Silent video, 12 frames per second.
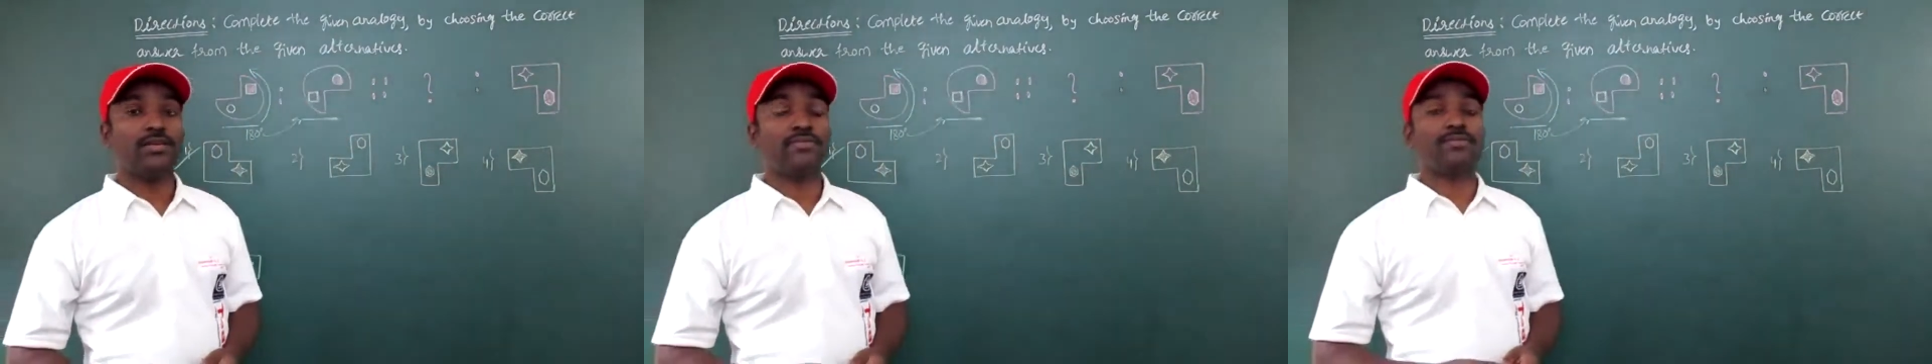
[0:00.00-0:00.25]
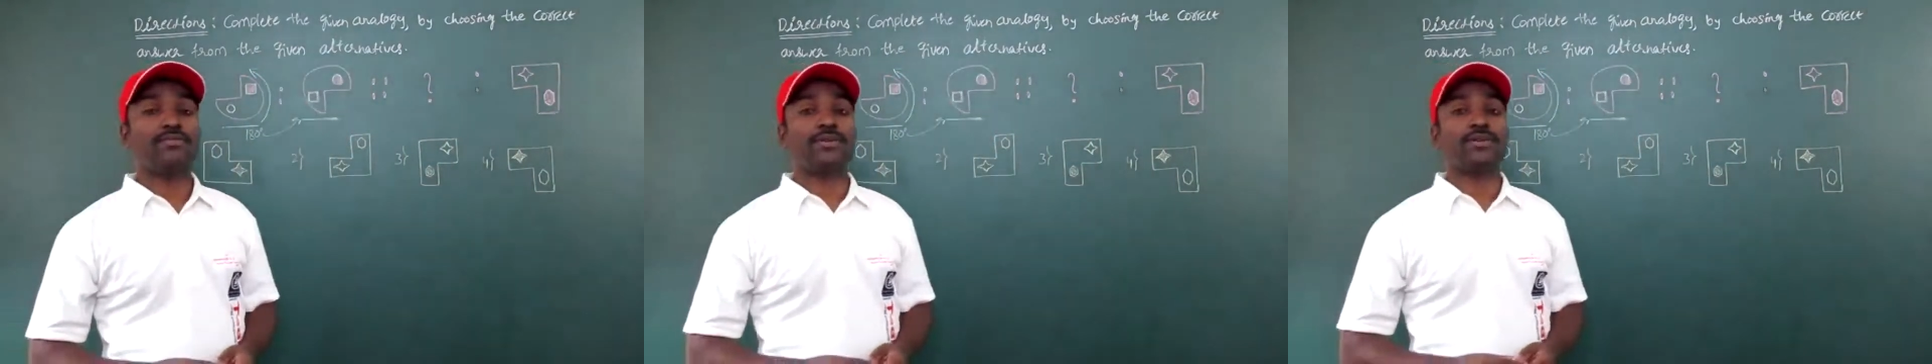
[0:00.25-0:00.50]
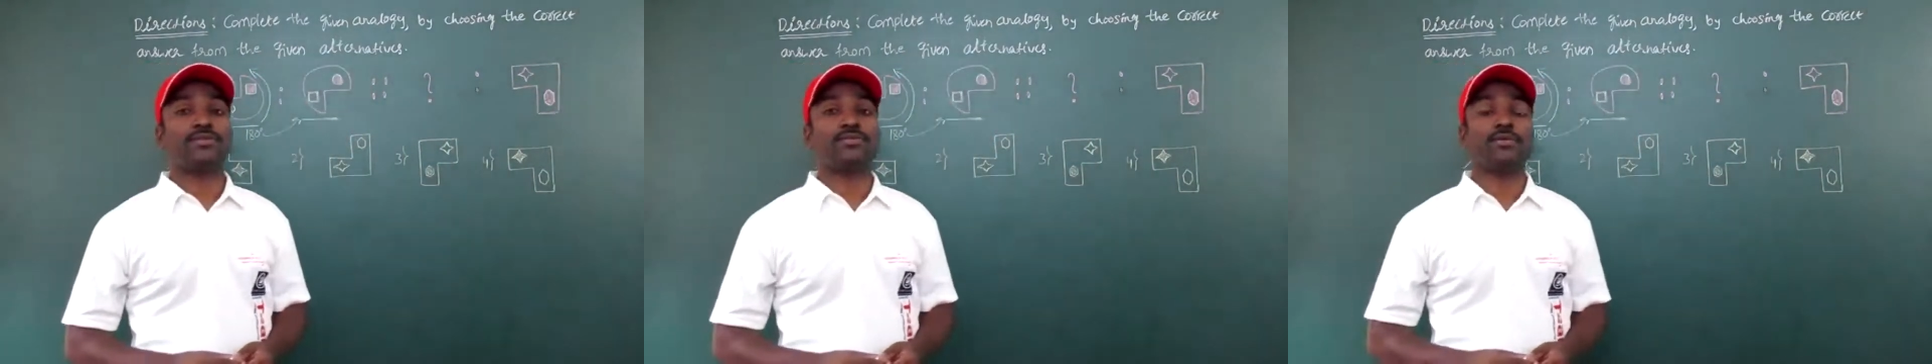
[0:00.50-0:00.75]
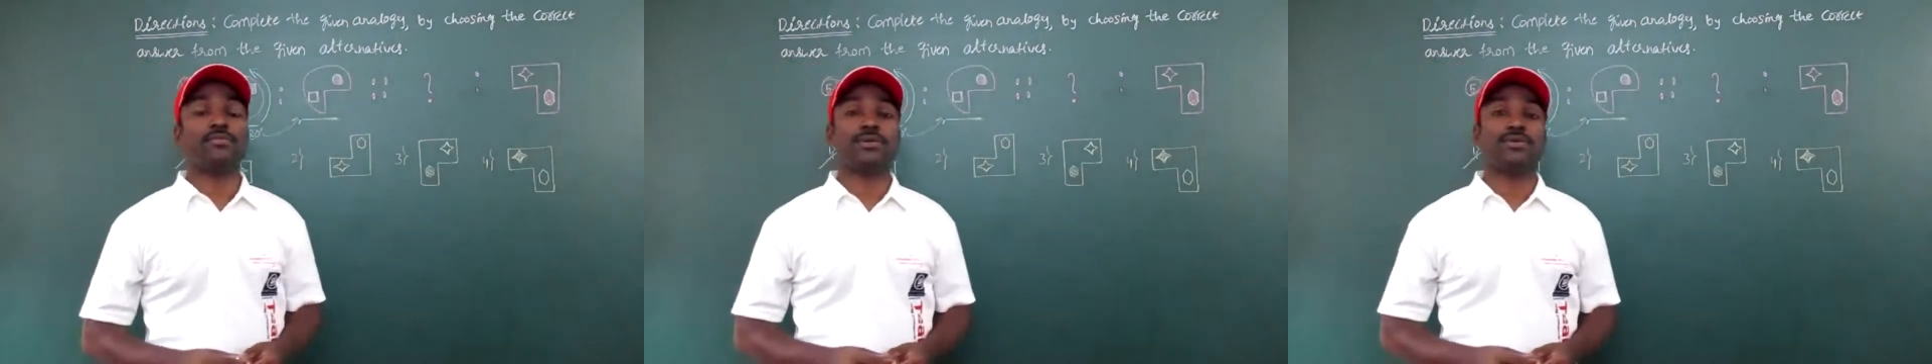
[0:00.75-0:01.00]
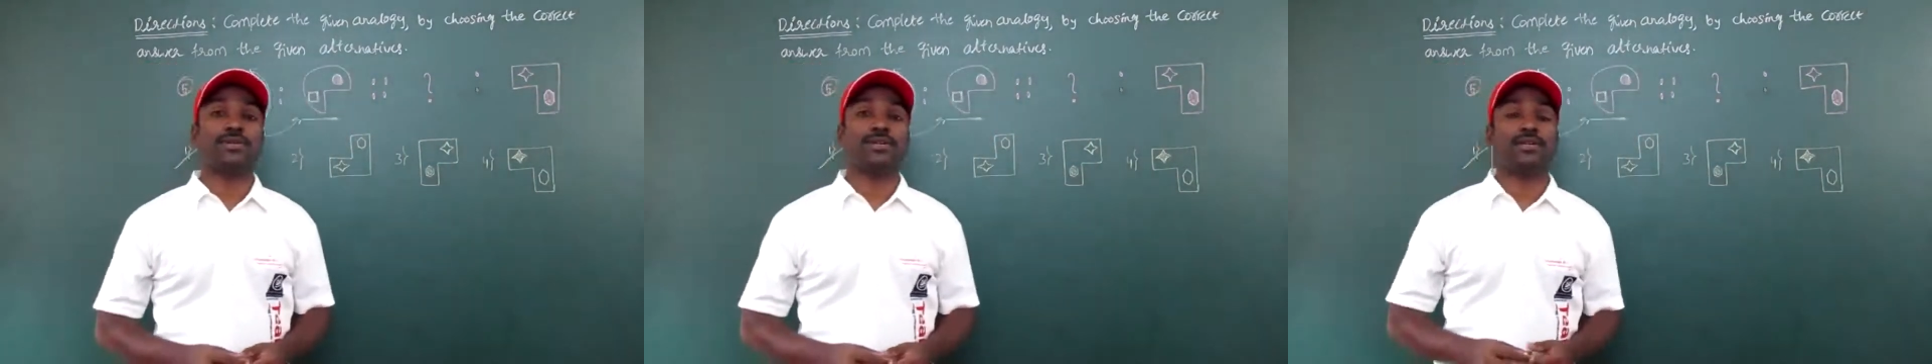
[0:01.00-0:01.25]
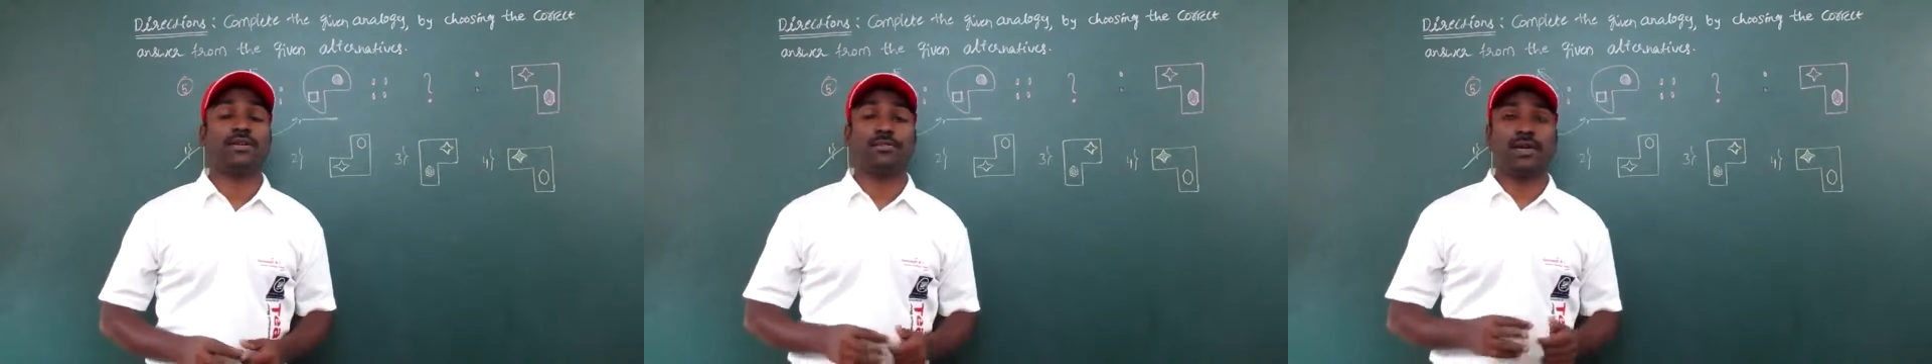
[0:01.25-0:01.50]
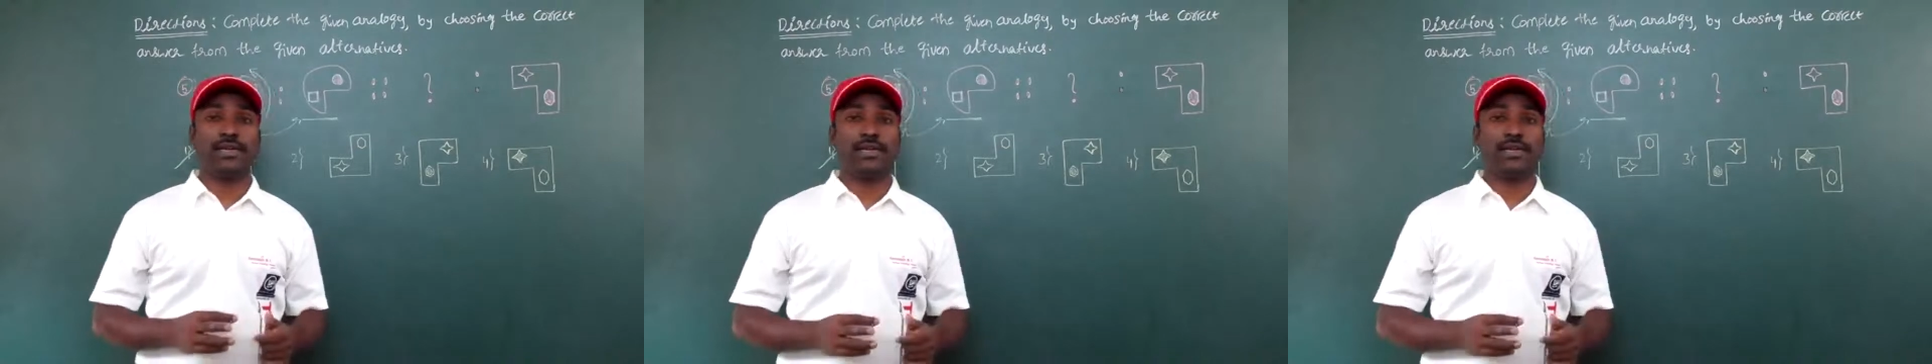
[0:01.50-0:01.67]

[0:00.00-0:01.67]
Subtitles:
given figures will be rotated by